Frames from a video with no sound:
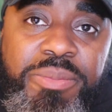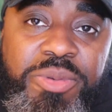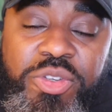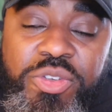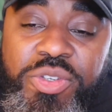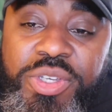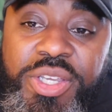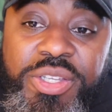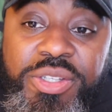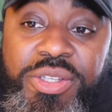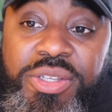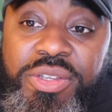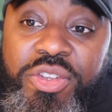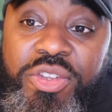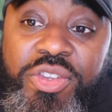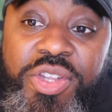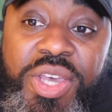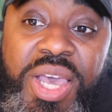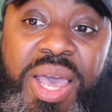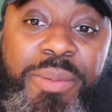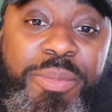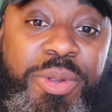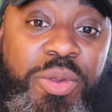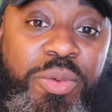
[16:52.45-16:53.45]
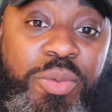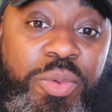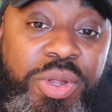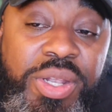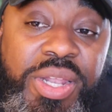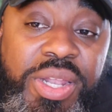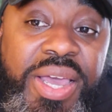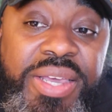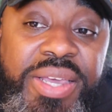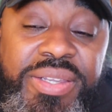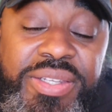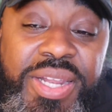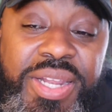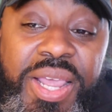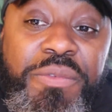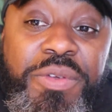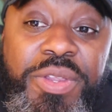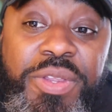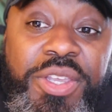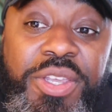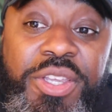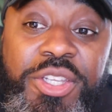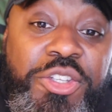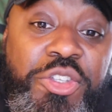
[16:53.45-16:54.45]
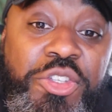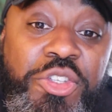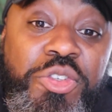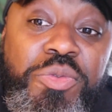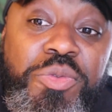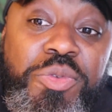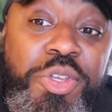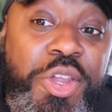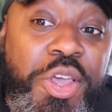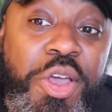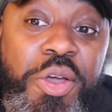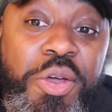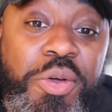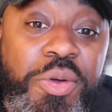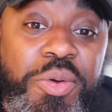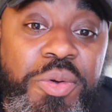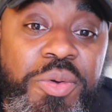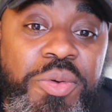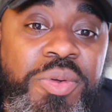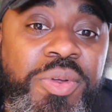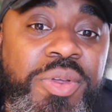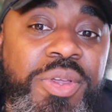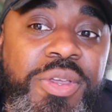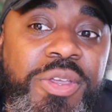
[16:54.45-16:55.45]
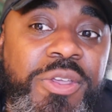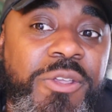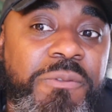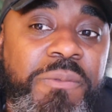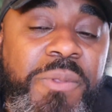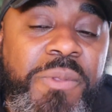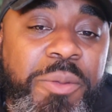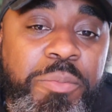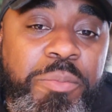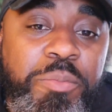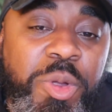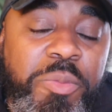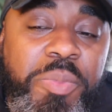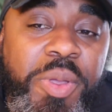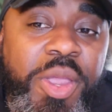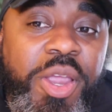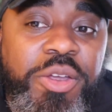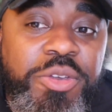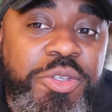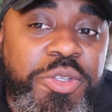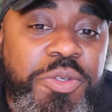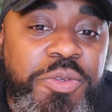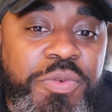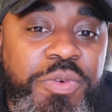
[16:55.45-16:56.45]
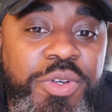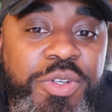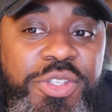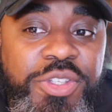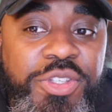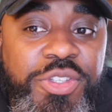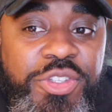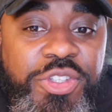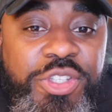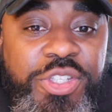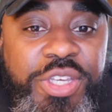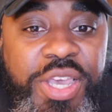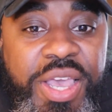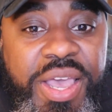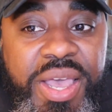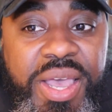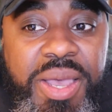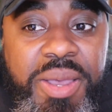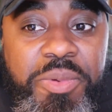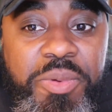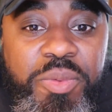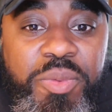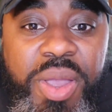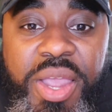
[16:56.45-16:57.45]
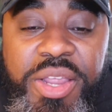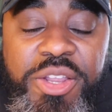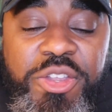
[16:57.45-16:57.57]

But you get into the job and you realize that everything that you know, like, prepares you for this job, right?